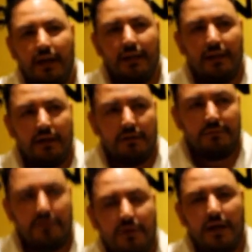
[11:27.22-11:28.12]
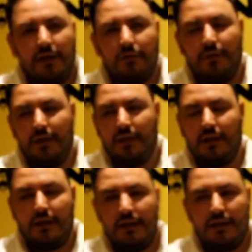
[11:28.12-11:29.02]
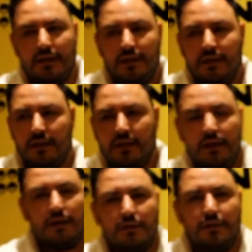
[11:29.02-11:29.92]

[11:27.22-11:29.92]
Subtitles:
And they'll provide with all